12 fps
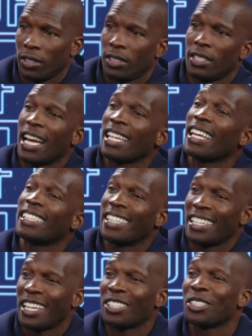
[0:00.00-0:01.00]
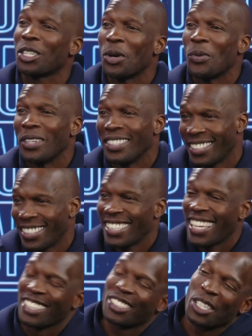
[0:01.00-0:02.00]
Well, I looked it up. I did my research.
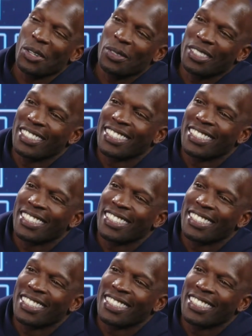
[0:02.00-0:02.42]
I'm going to call you